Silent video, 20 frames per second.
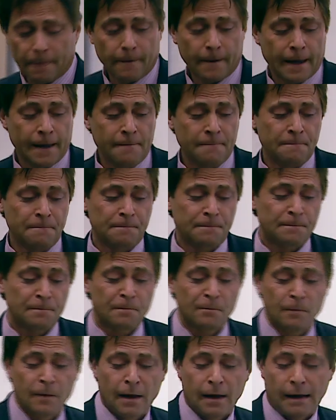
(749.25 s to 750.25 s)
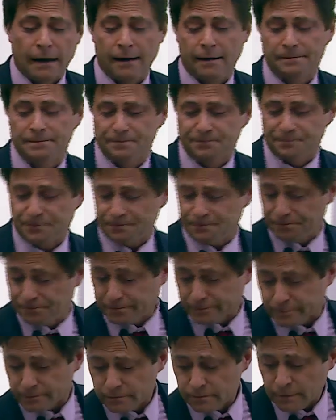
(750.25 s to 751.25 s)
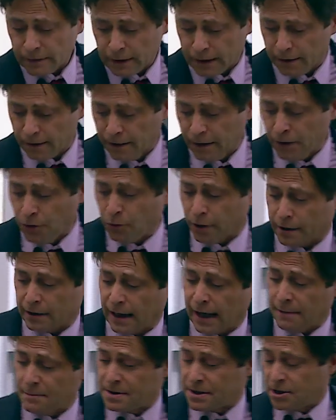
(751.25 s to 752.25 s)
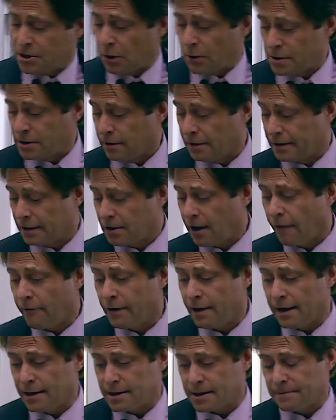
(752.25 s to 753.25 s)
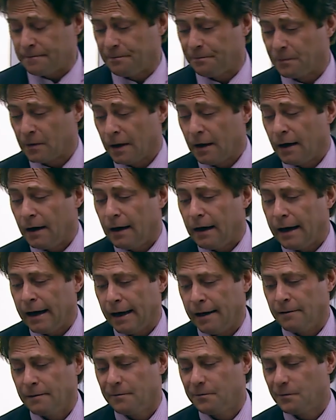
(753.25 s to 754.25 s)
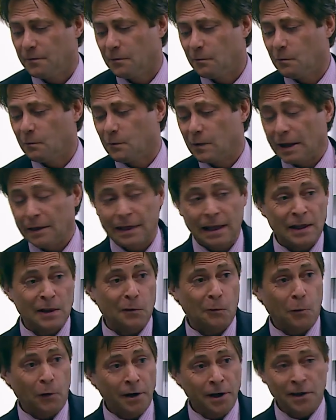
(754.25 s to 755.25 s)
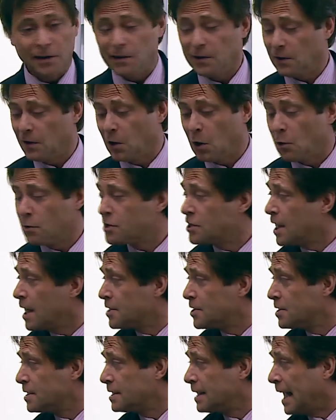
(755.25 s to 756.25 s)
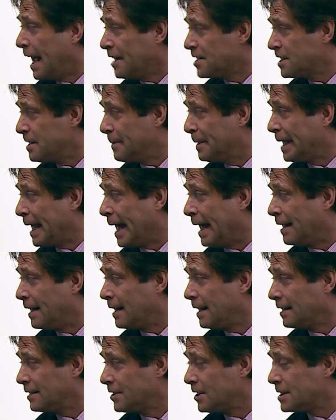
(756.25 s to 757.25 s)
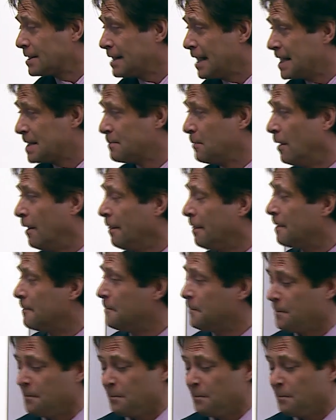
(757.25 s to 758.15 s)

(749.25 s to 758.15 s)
Okay? Um, the New York Times chose not to cover this. And then there were negotiations that actually began just last month